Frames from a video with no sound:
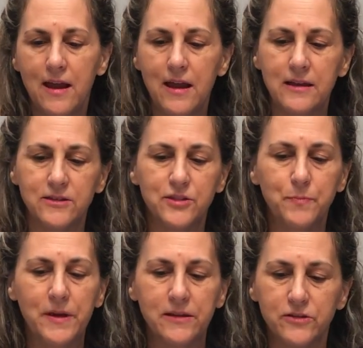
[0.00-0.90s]
and
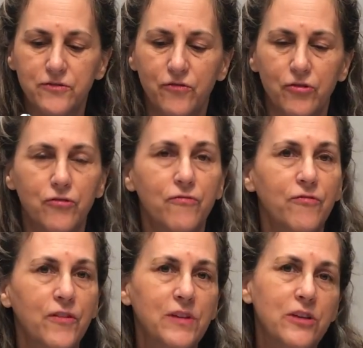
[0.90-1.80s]
spins for
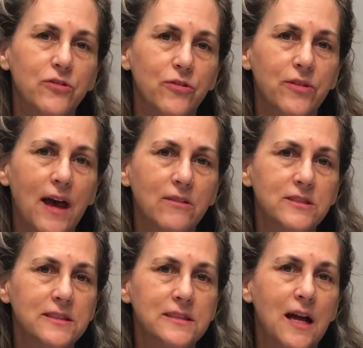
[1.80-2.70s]

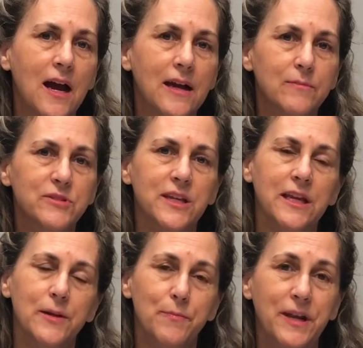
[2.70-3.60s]
52,000 times
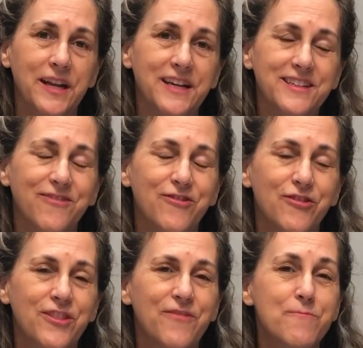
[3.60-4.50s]
in a minute
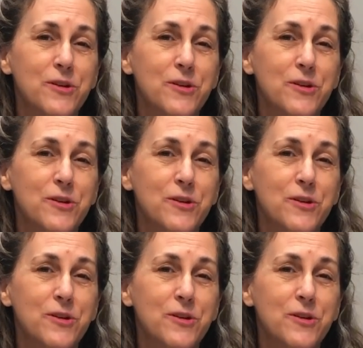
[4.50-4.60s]
for the